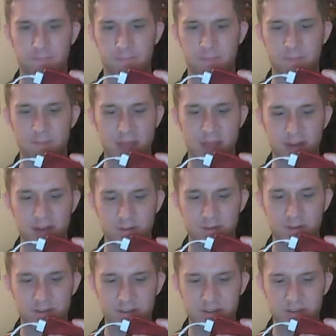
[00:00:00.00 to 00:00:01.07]
The Packers
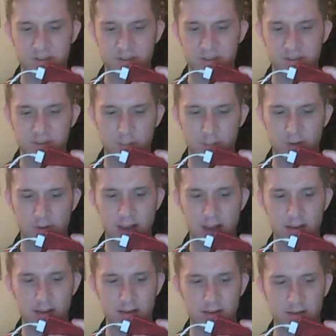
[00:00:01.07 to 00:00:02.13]
scored like
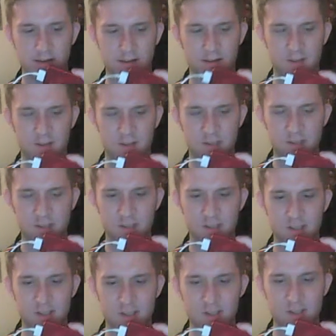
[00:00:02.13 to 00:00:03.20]

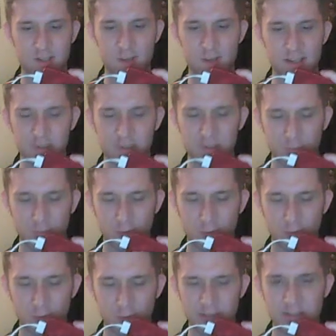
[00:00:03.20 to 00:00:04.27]
22
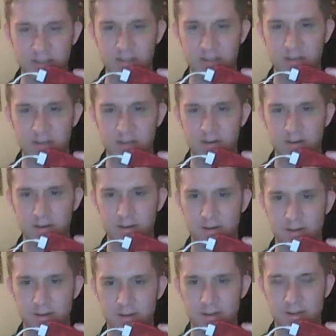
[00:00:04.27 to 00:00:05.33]
points
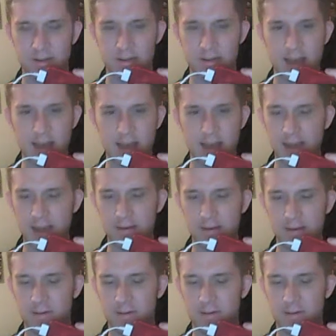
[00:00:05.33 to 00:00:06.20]
to 9